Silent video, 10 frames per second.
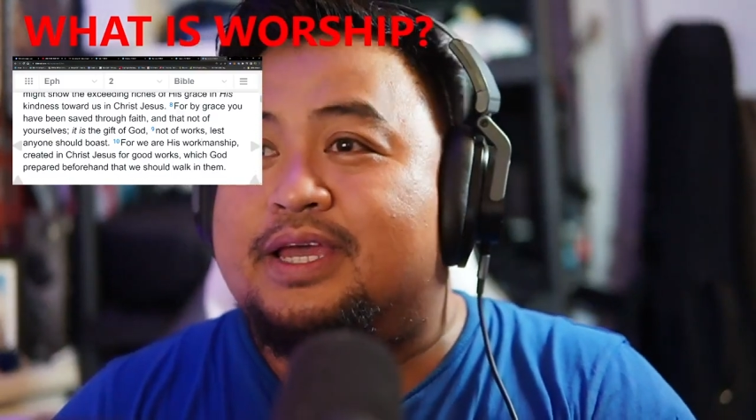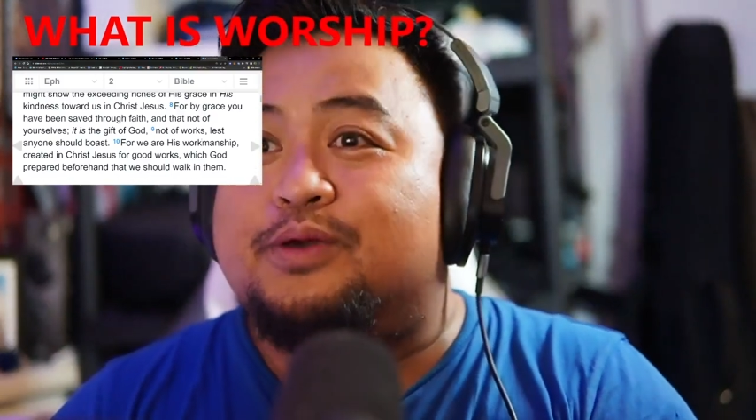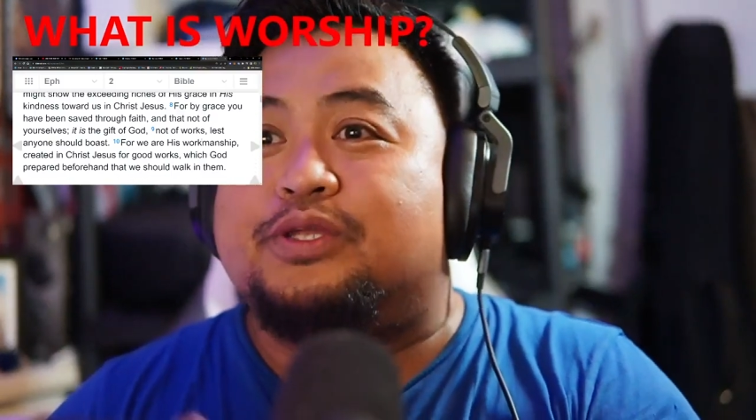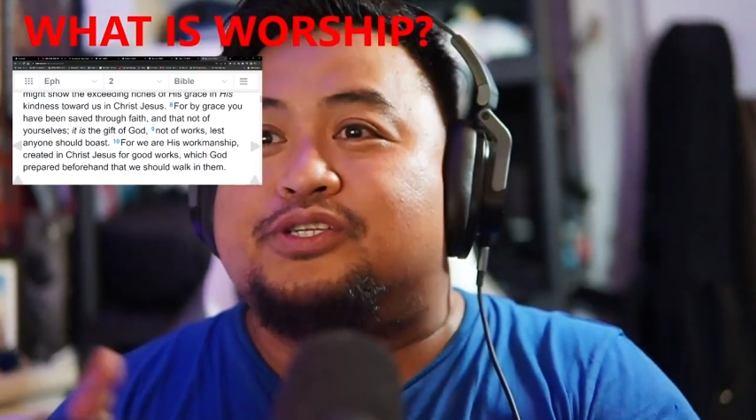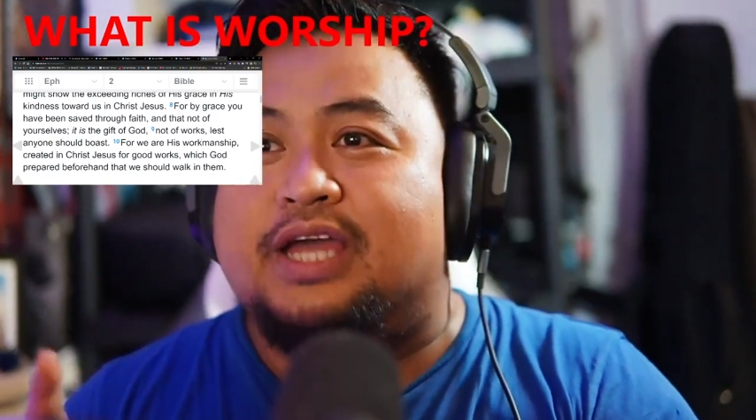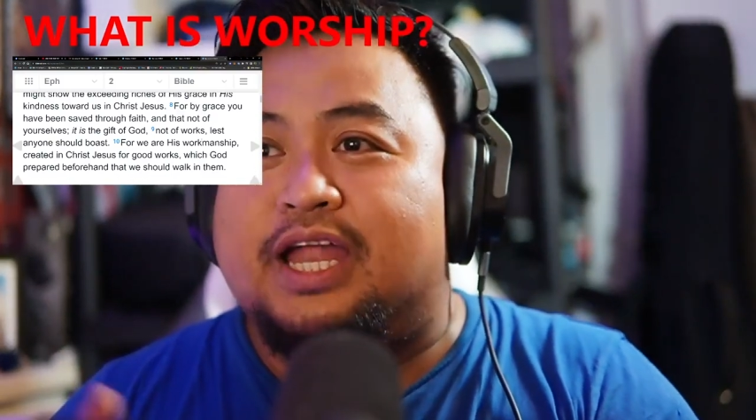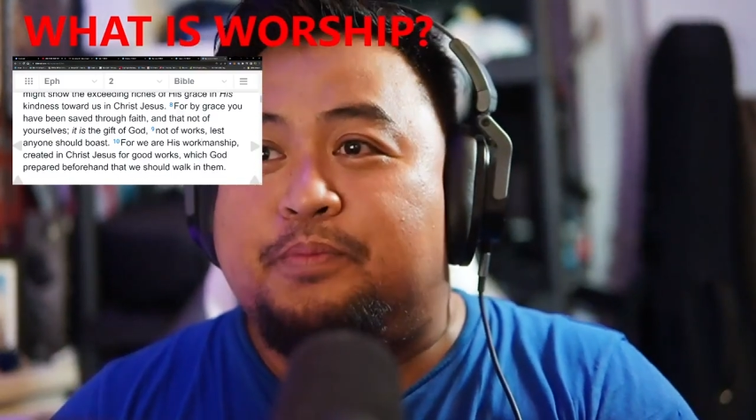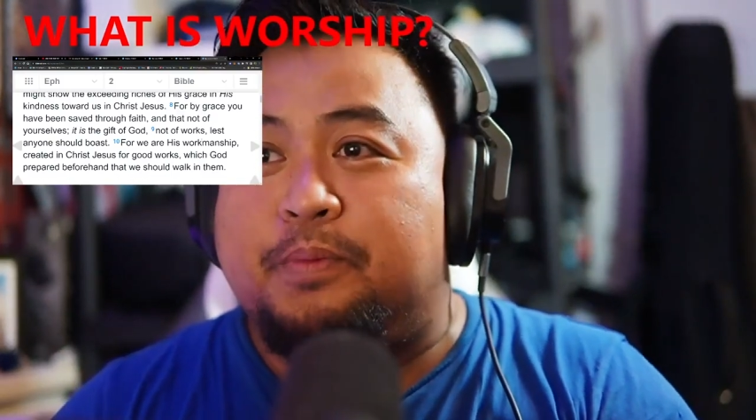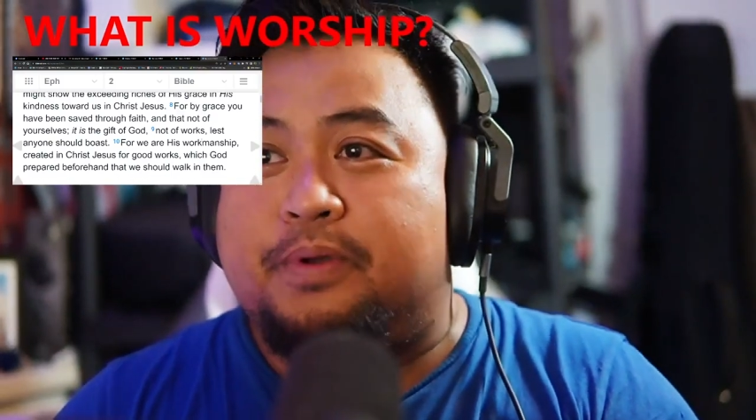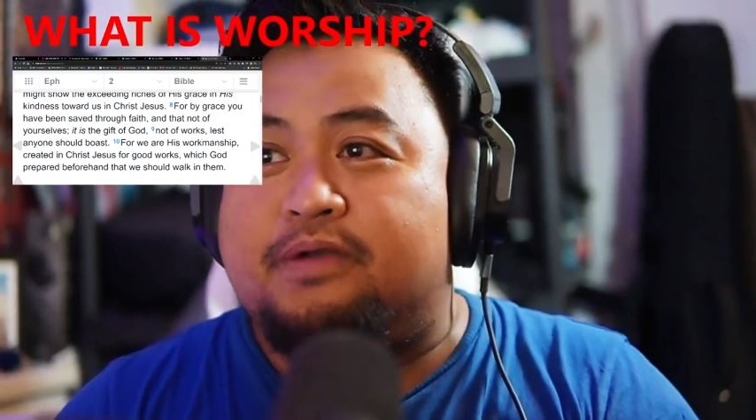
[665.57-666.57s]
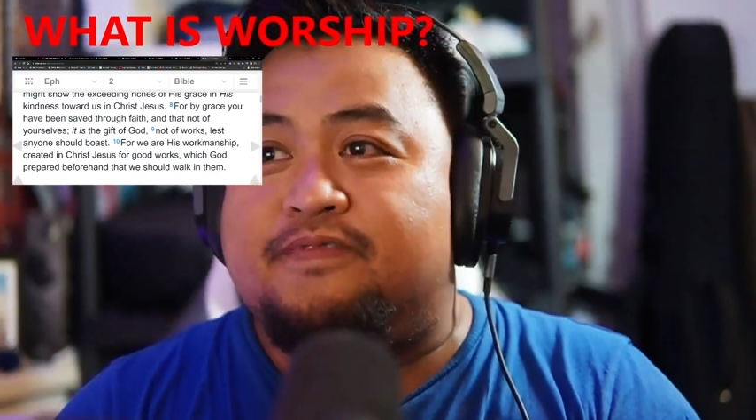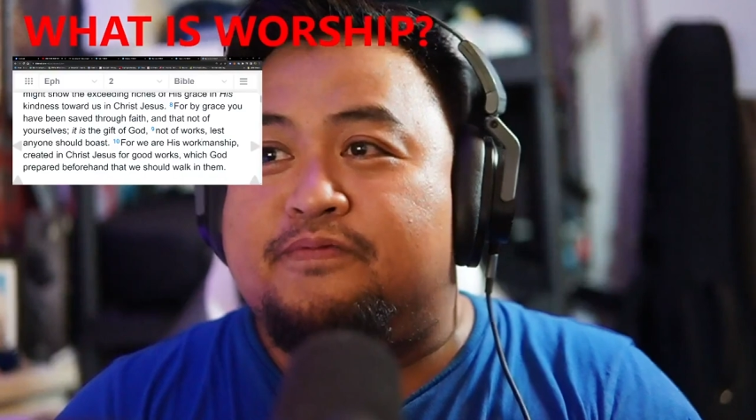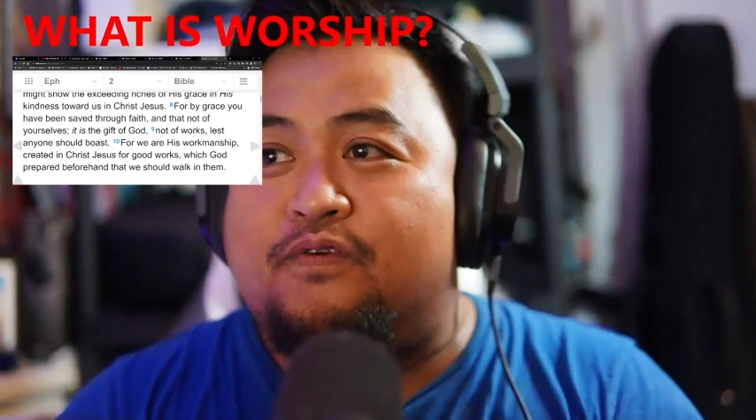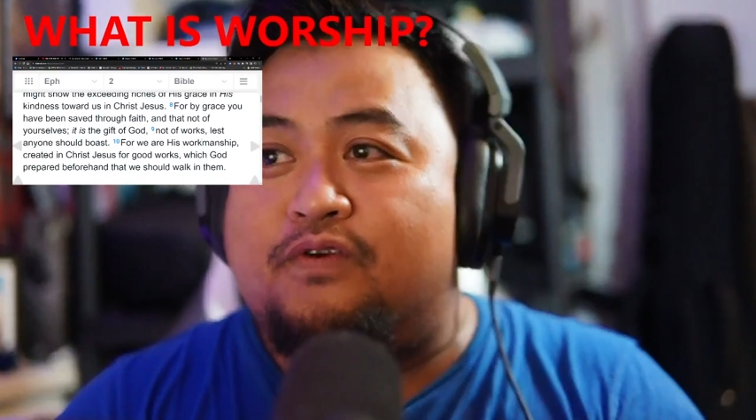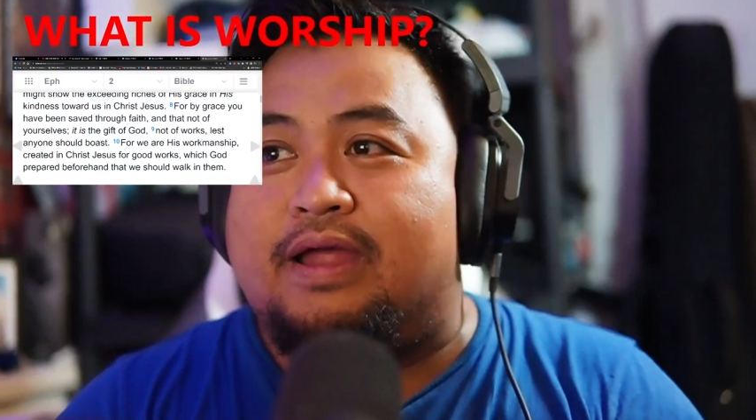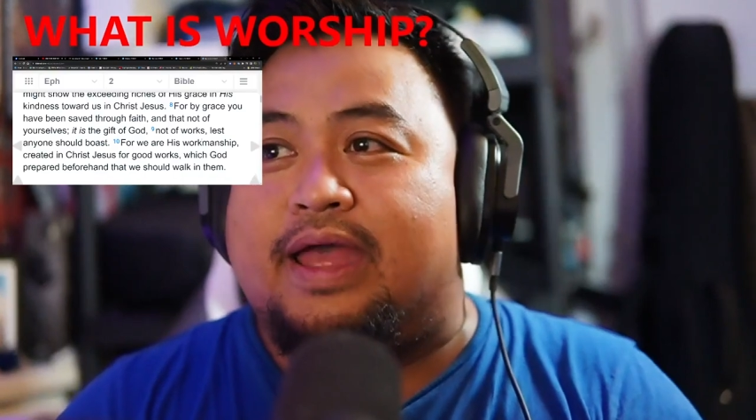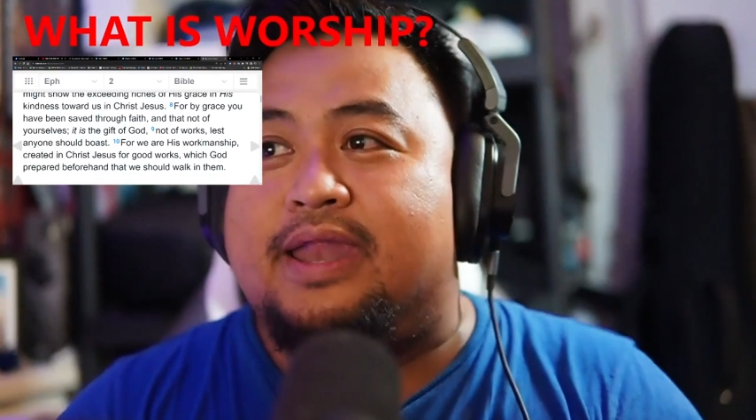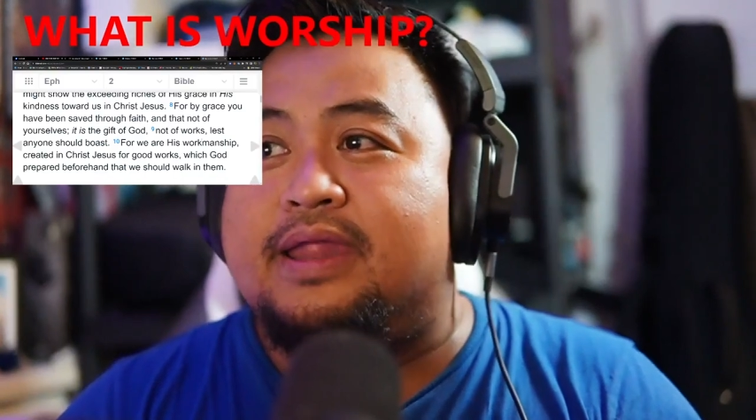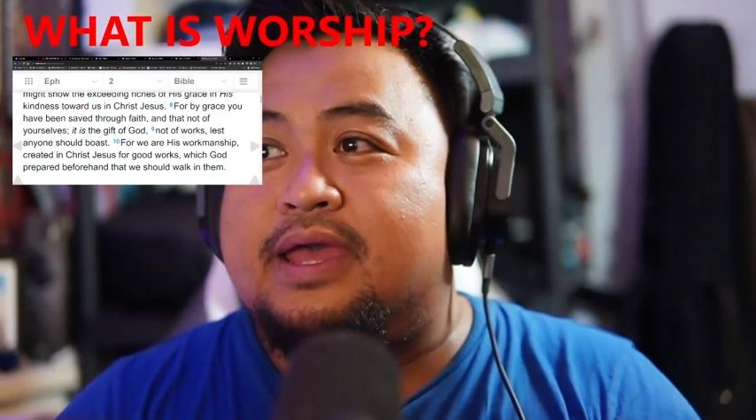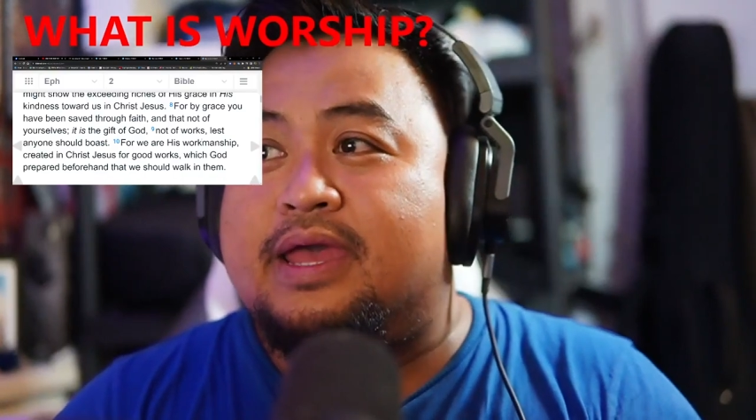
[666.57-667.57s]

which God prepared beforehand